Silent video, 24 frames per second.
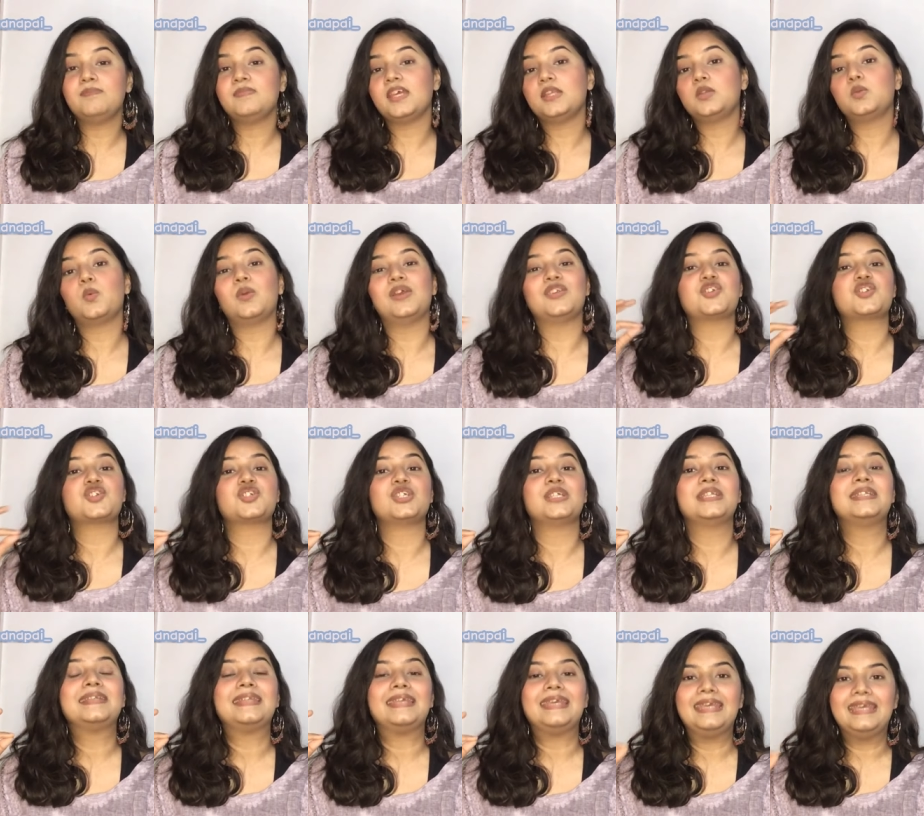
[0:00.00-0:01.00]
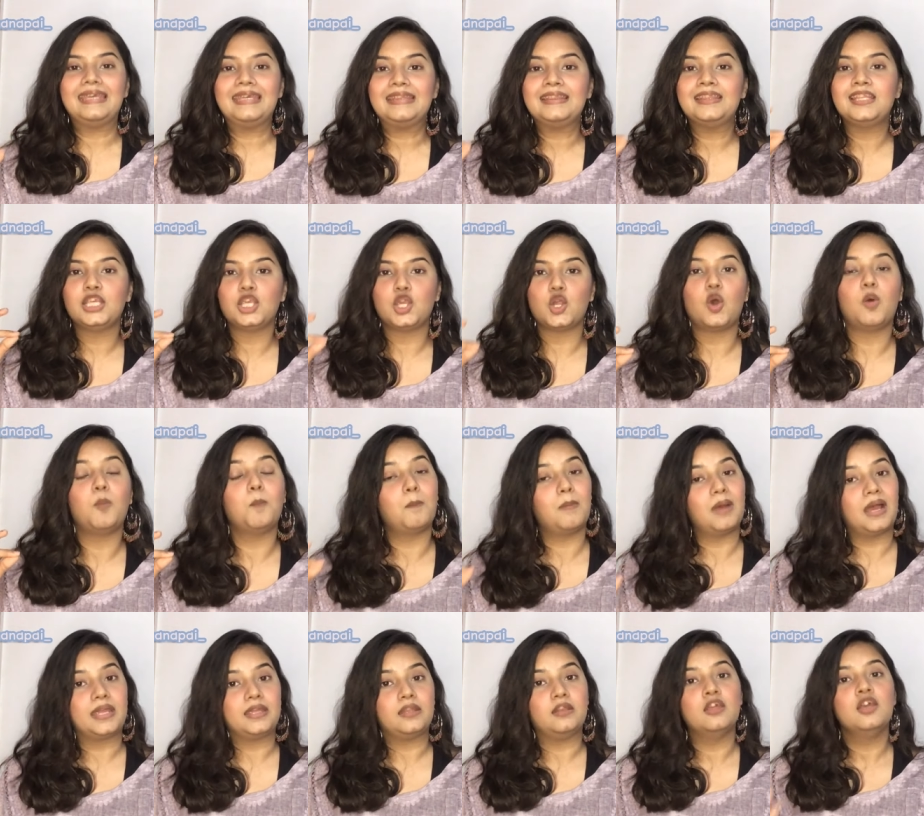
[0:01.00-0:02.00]
that question in your
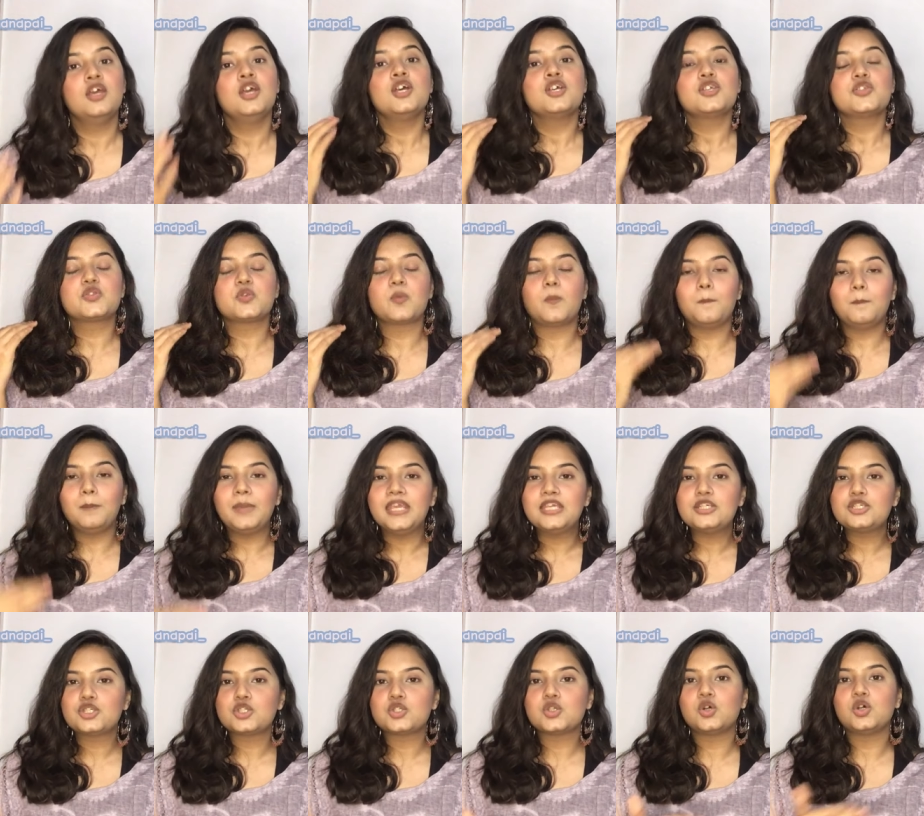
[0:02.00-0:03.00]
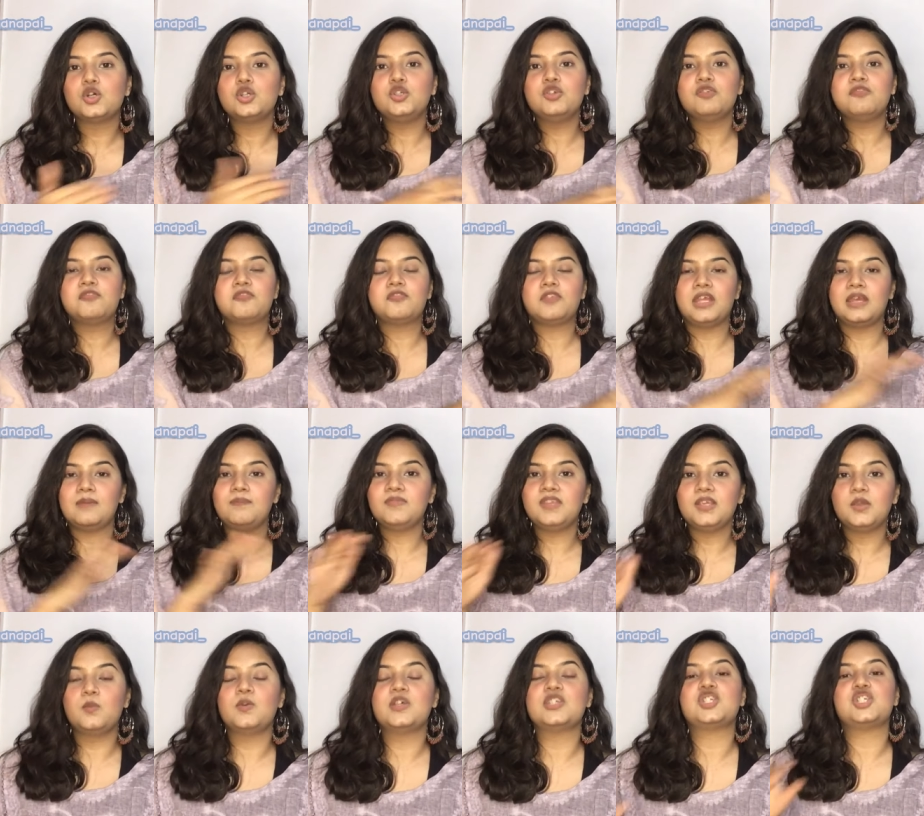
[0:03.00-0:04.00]
mind so make sure you frame the
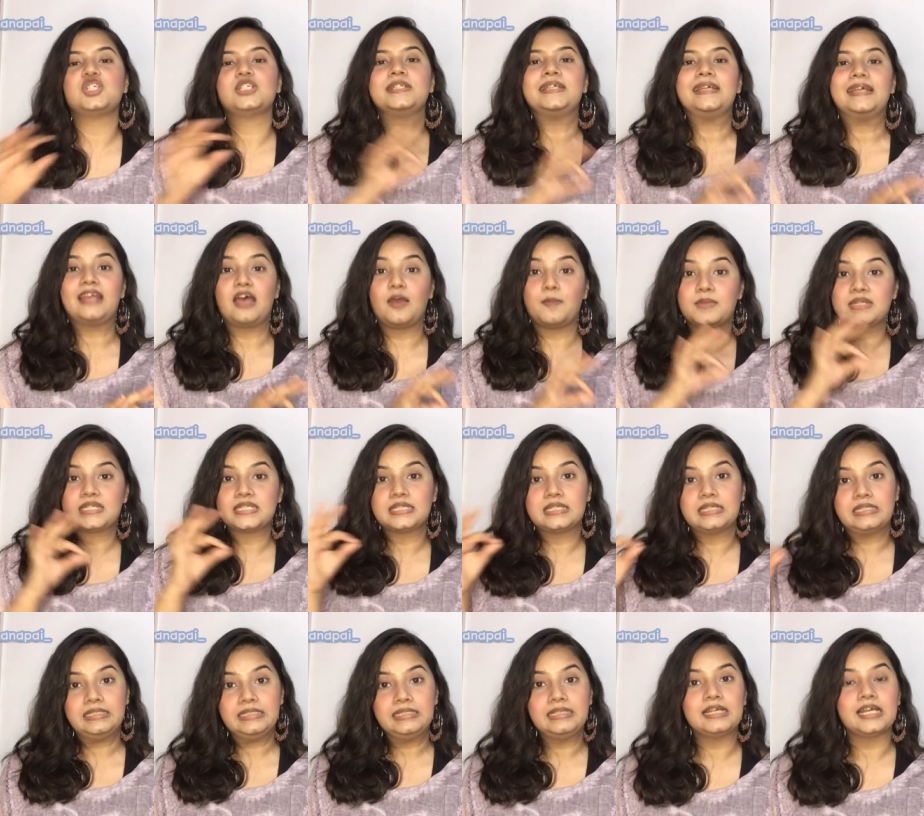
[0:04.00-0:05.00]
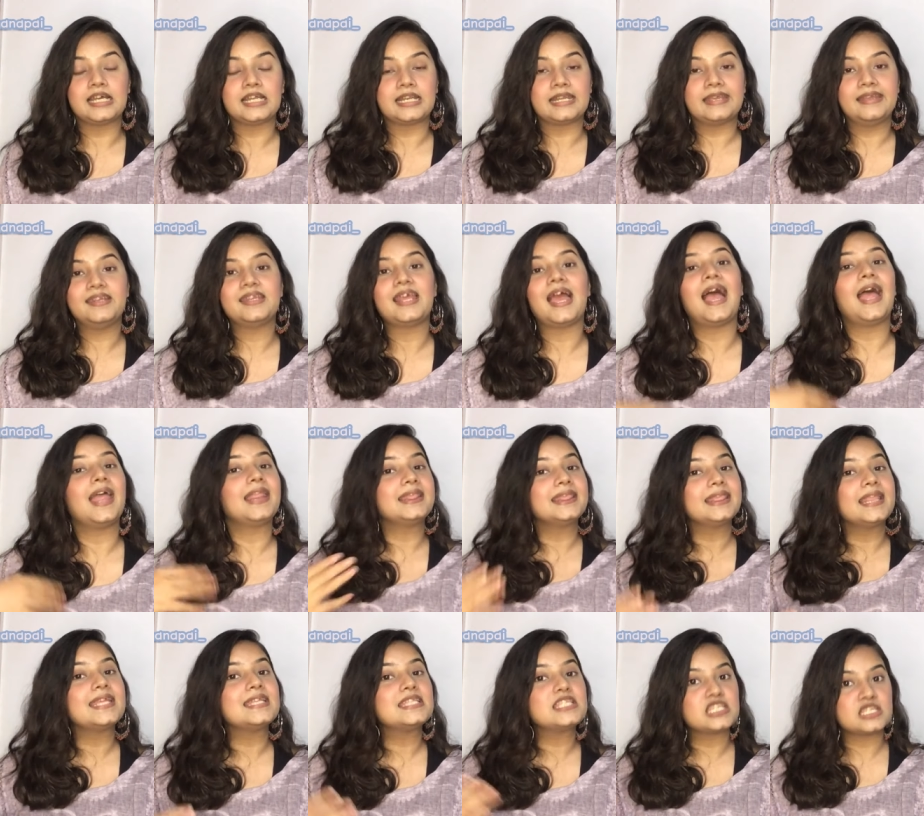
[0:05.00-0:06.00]
question grammatically correct and
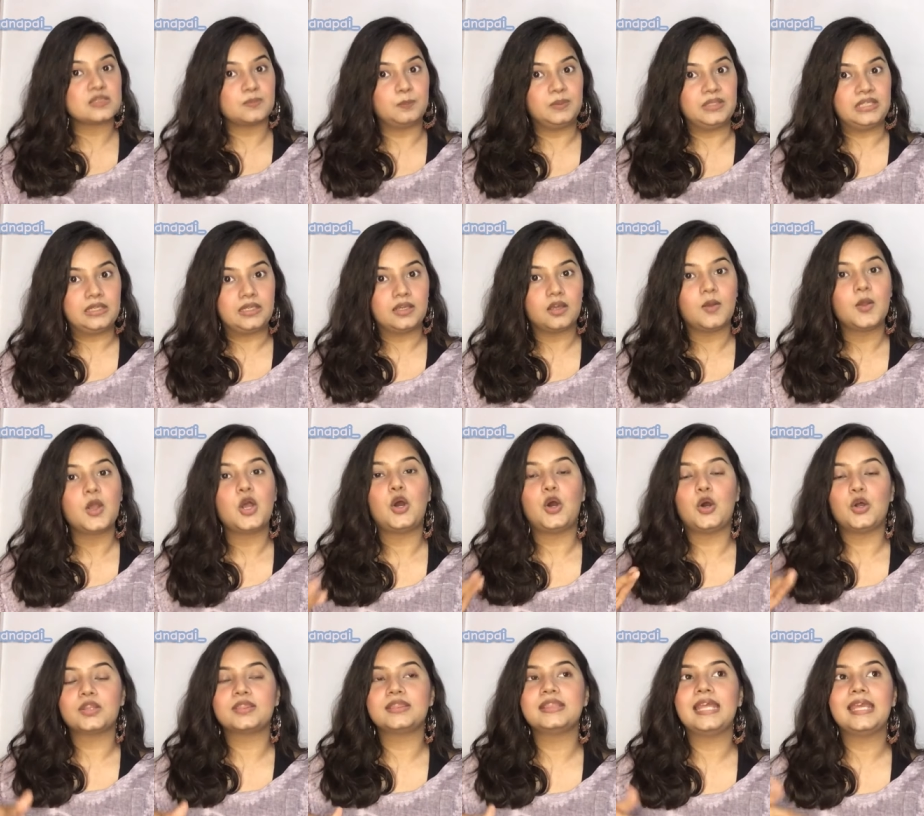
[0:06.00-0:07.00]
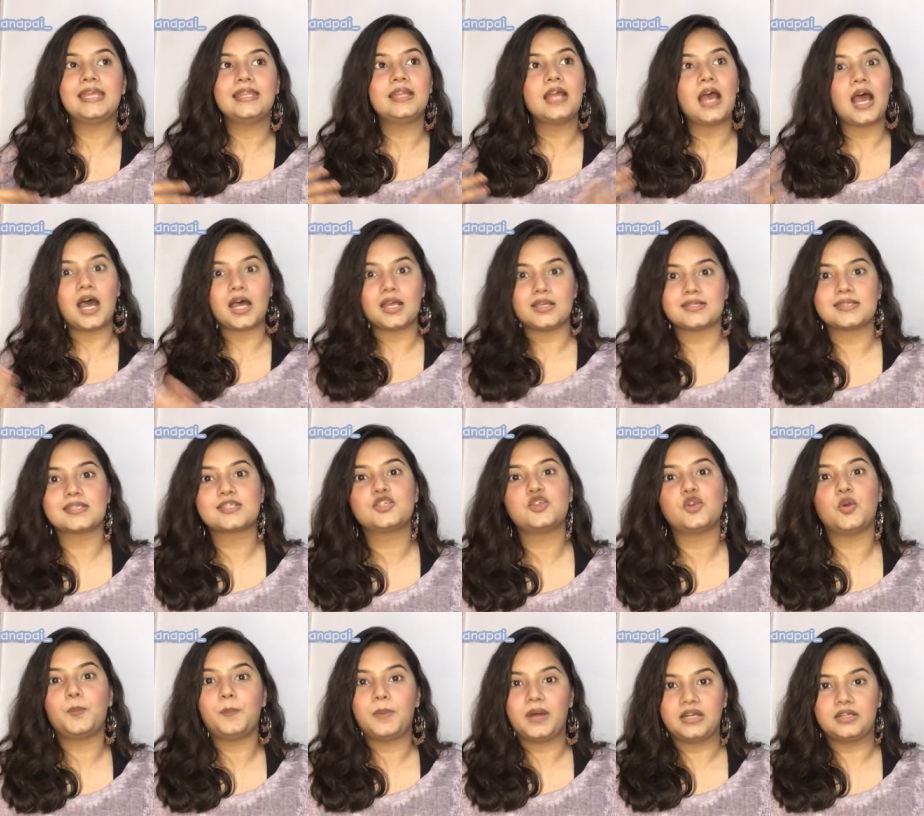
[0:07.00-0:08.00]
then speak or then ask
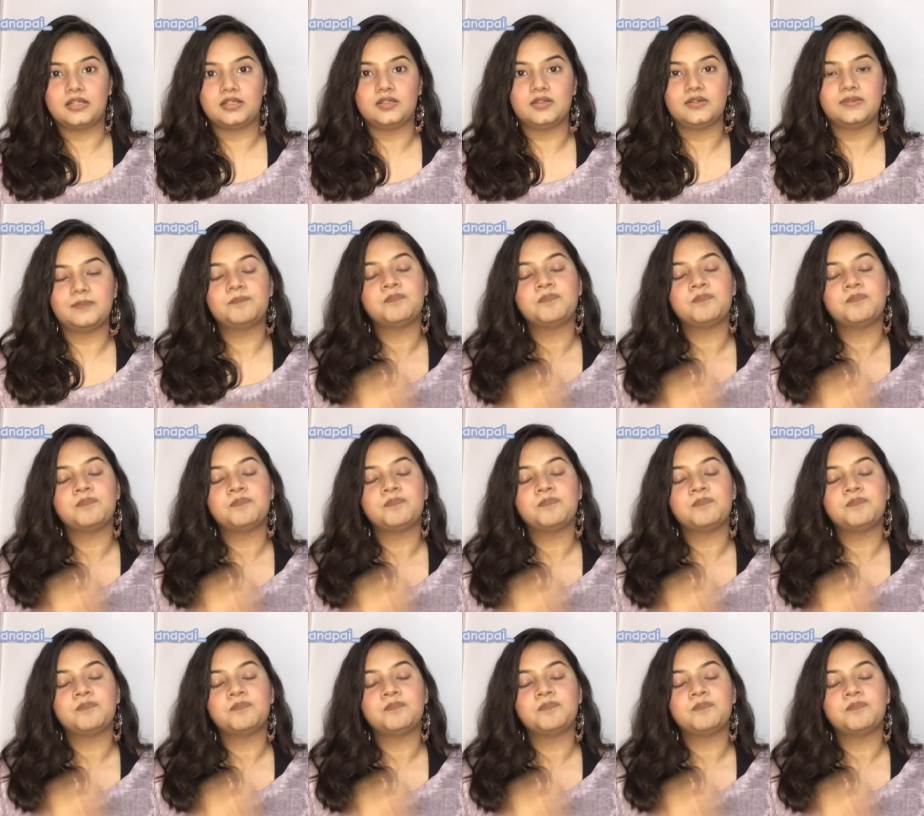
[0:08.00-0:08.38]
your partner